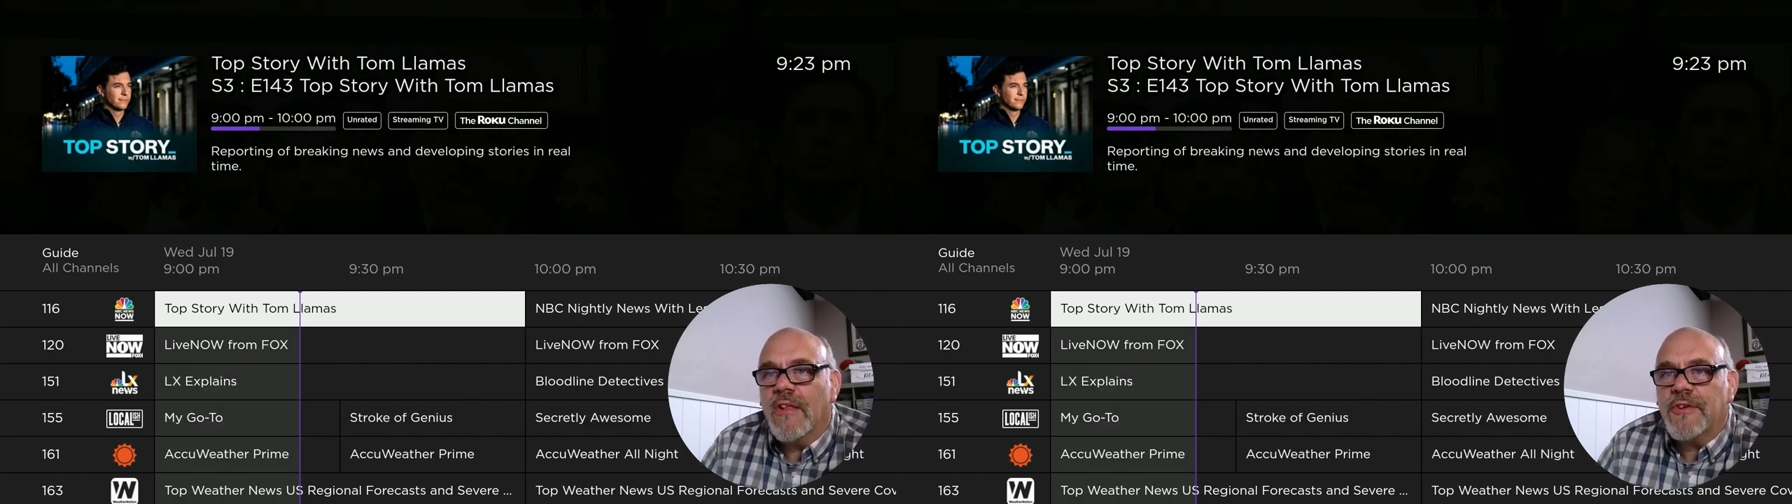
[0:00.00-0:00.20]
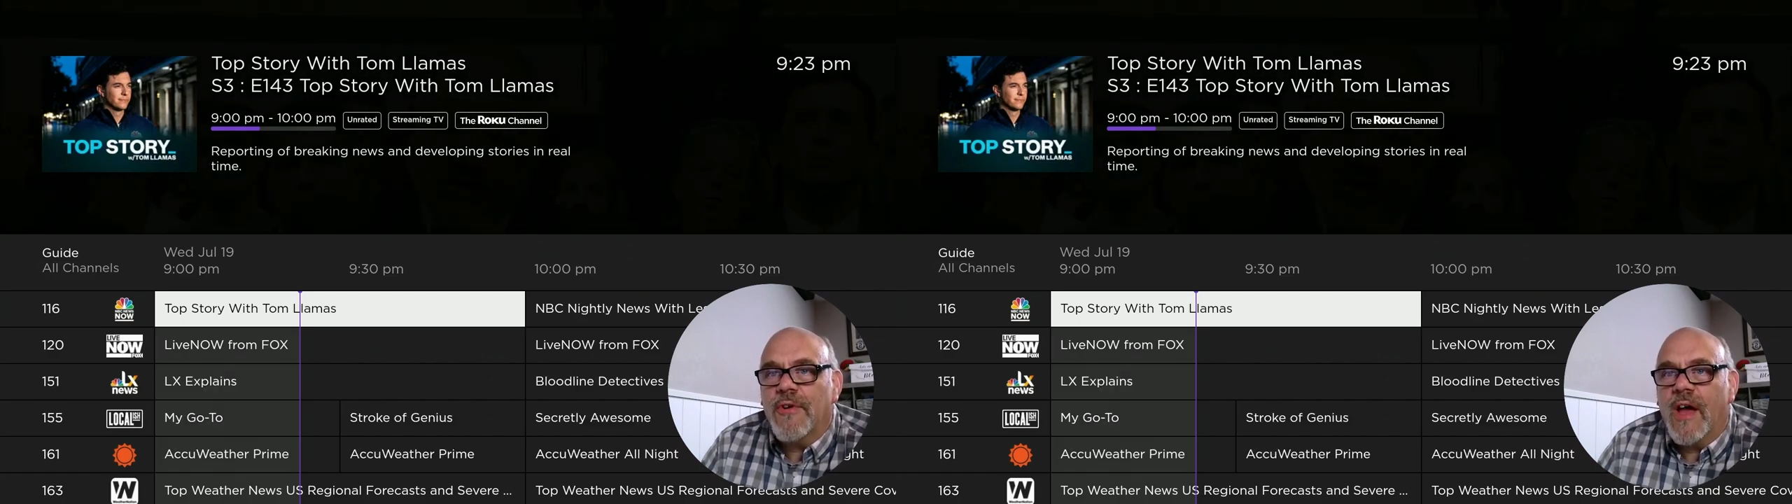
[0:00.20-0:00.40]

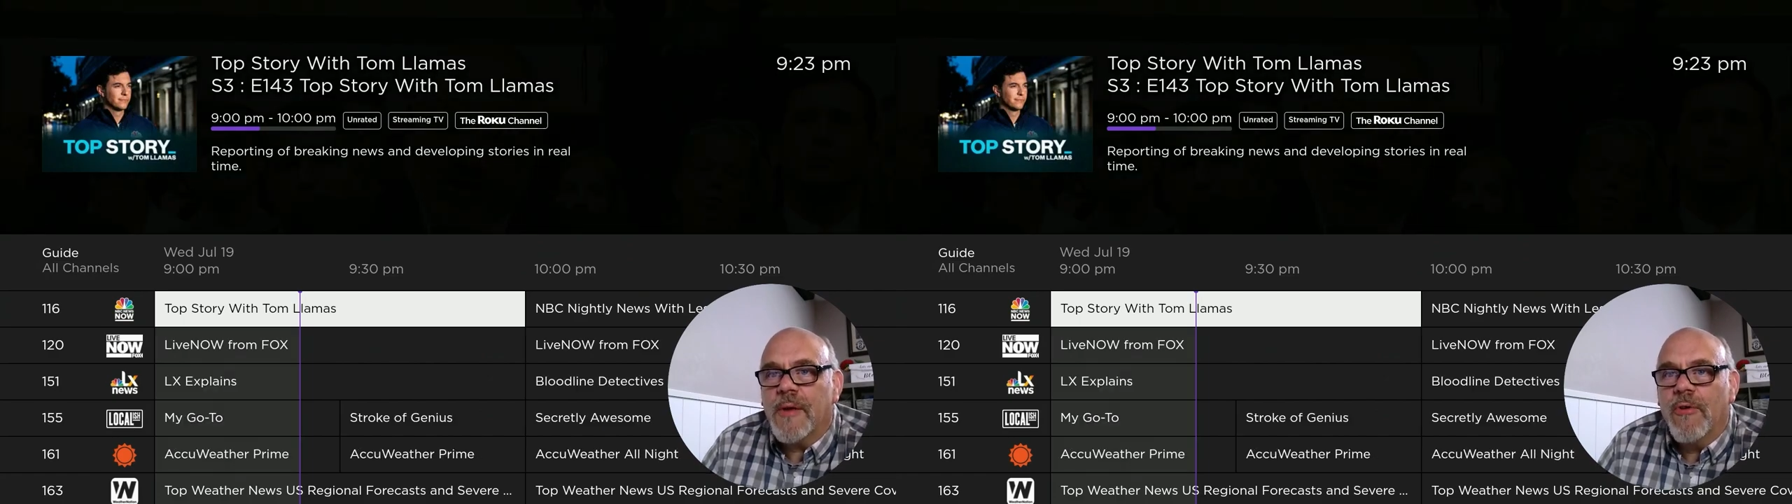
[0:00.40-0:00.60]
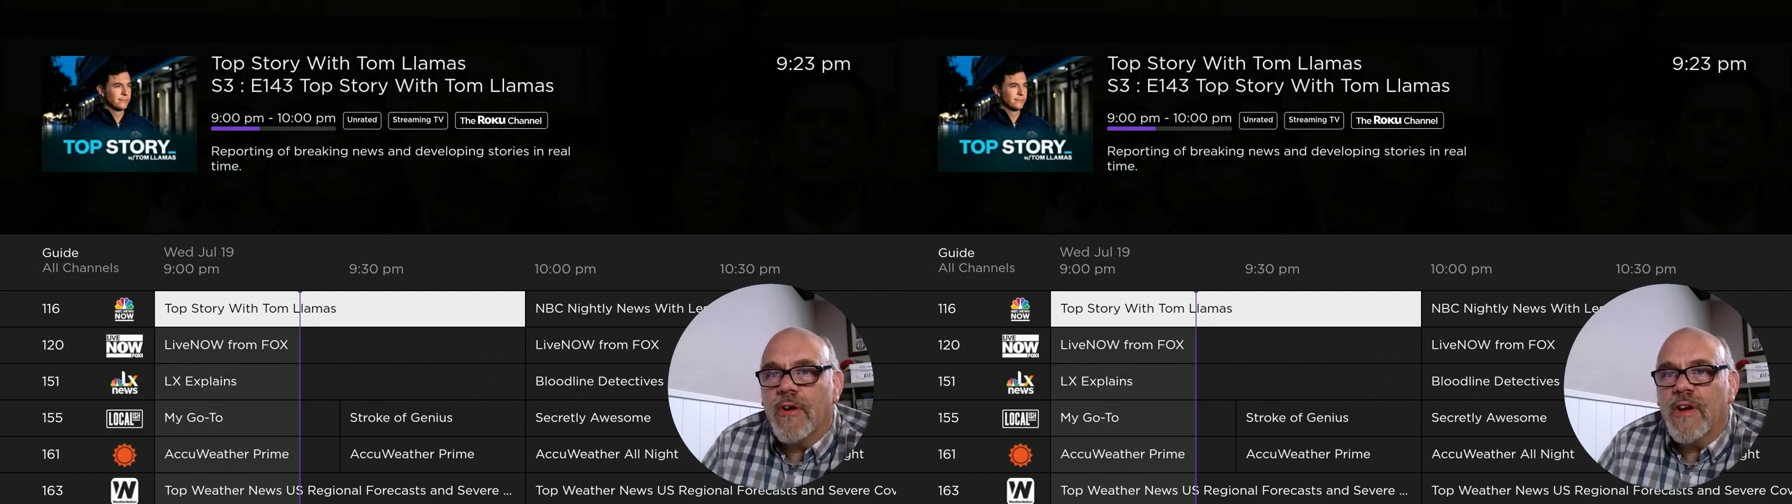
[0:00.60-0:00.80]

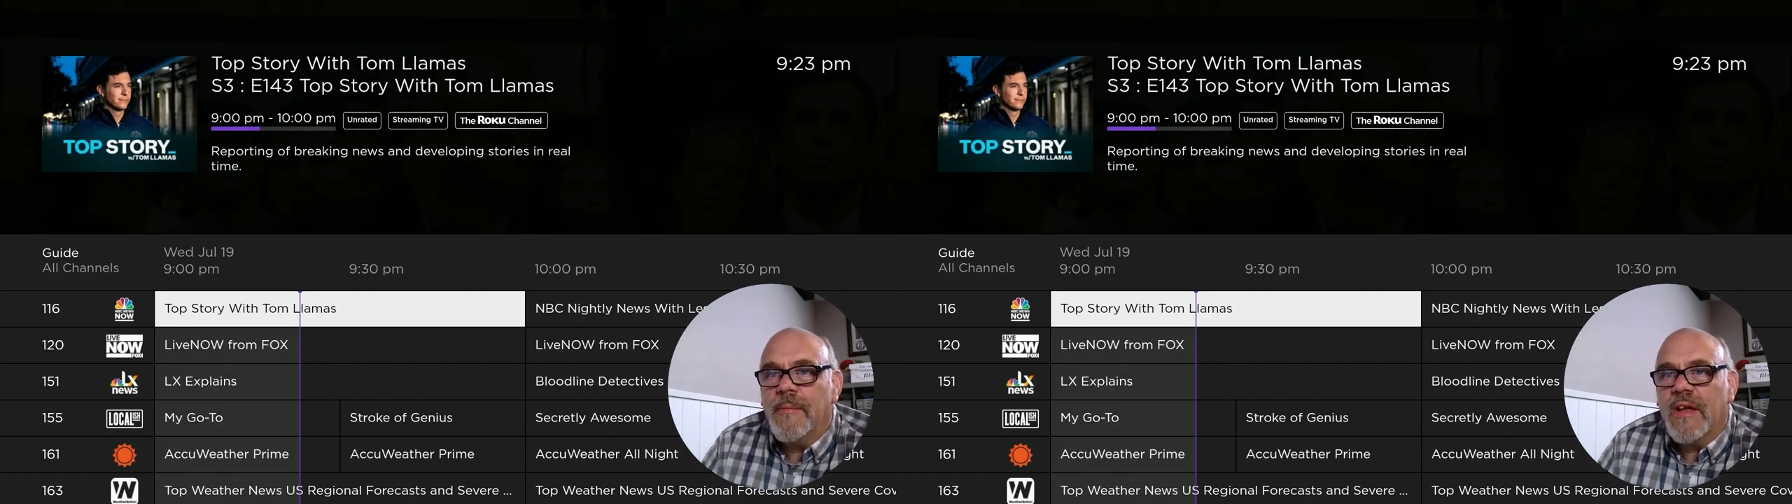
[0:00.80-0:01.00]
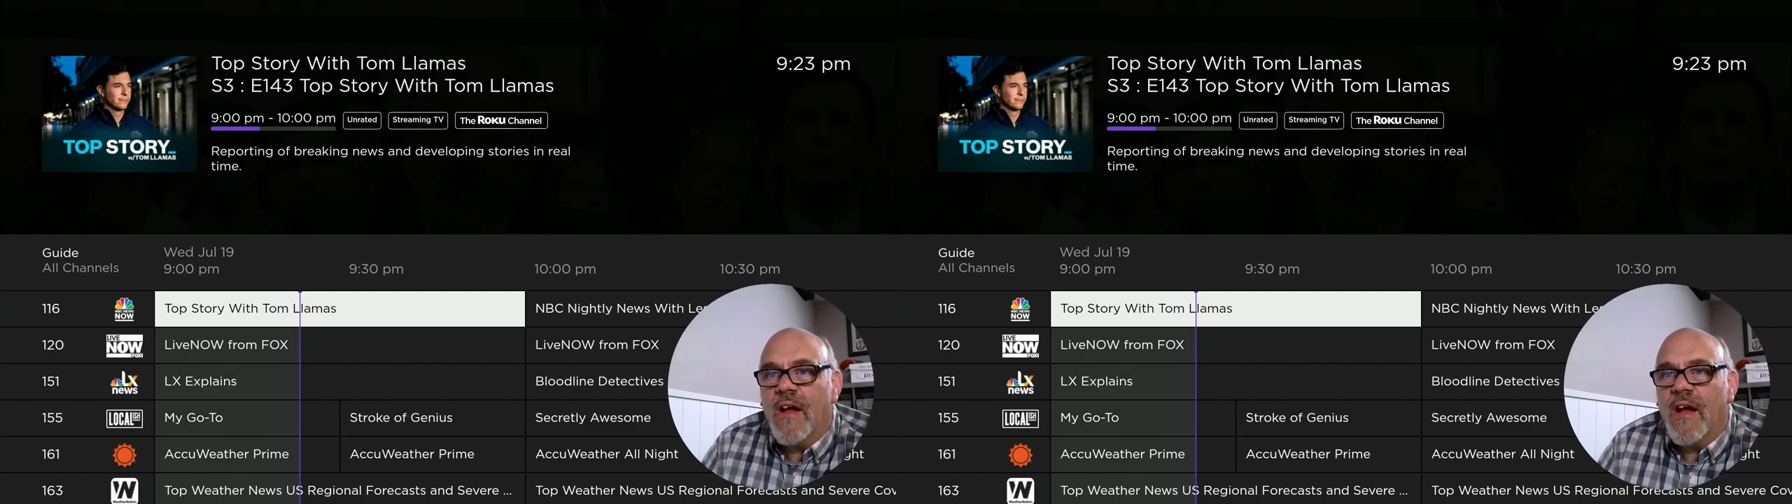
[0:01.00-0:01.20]
electronic
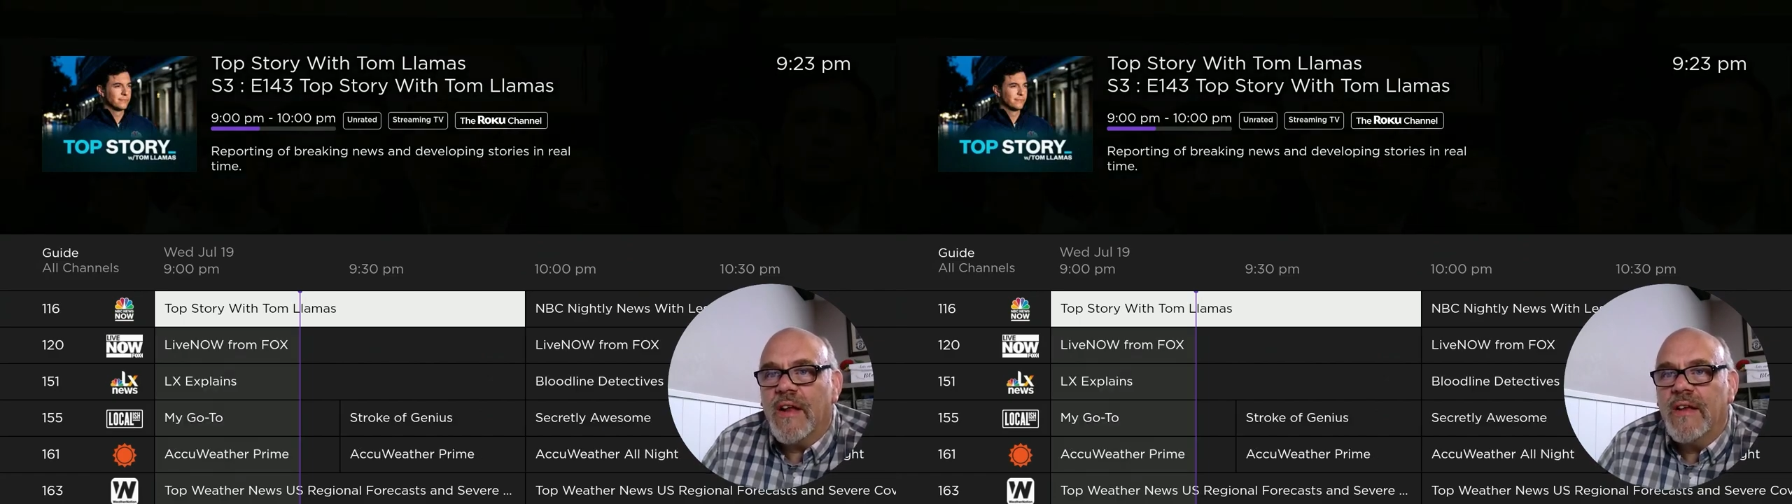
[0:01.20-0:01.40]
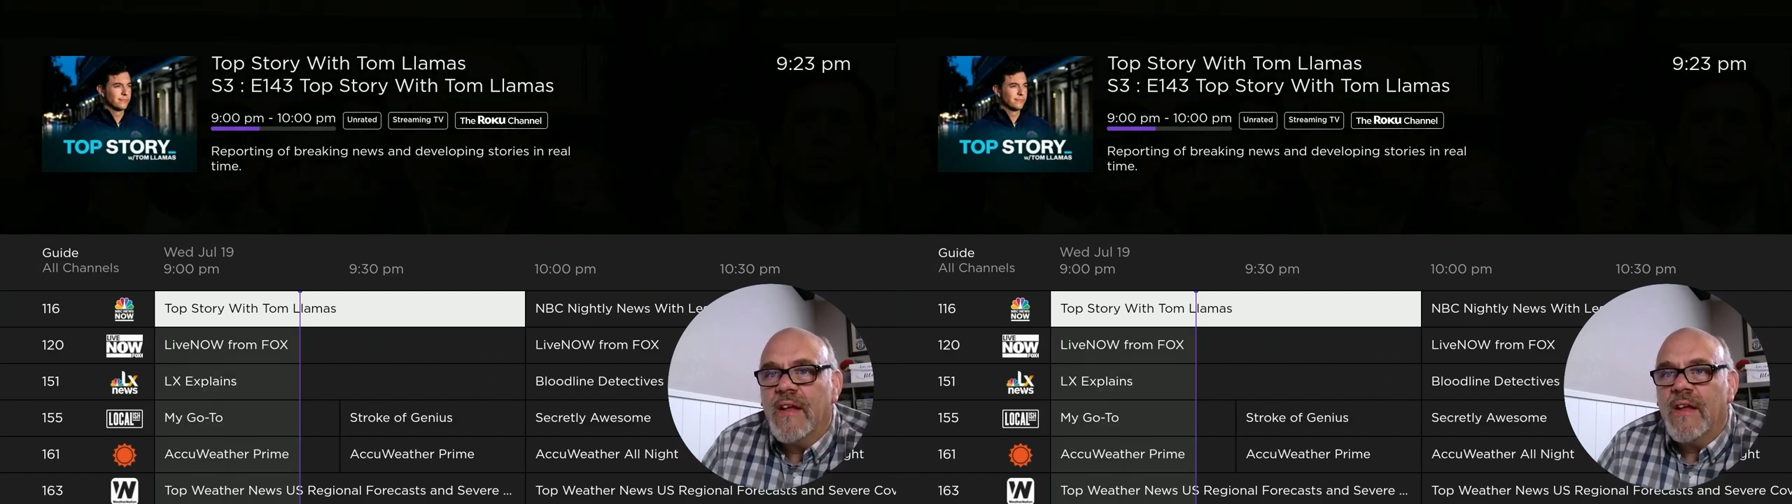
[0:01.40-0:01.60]
programming guide.